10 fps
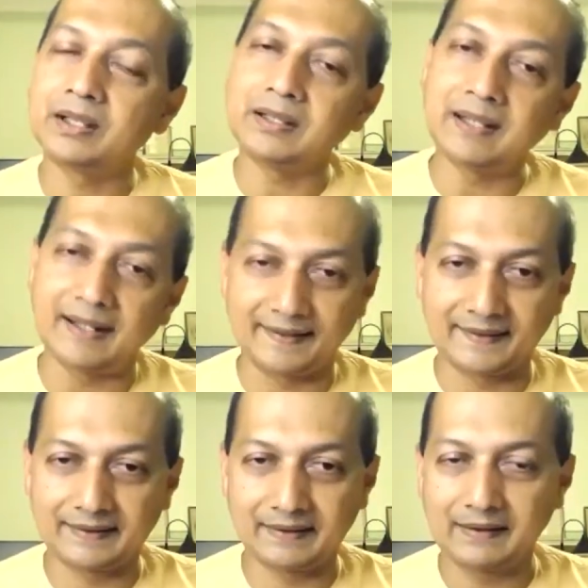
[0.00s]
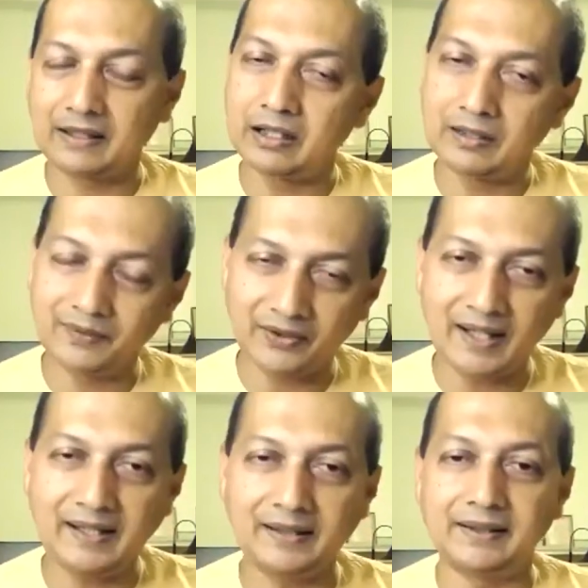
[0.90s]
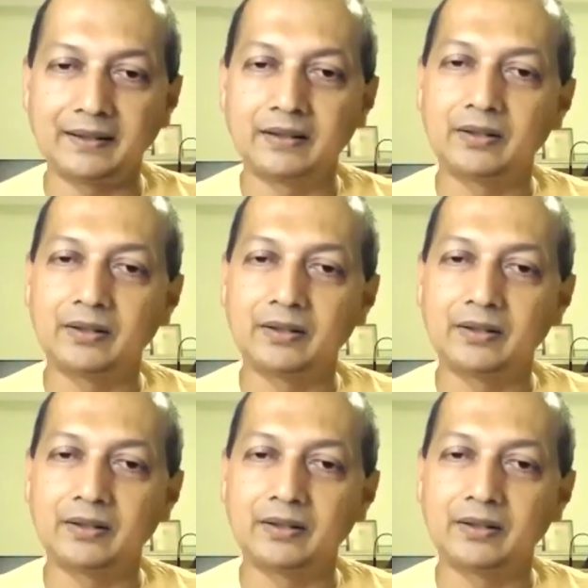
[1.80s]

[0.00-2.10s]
Yes, Descartes was right there.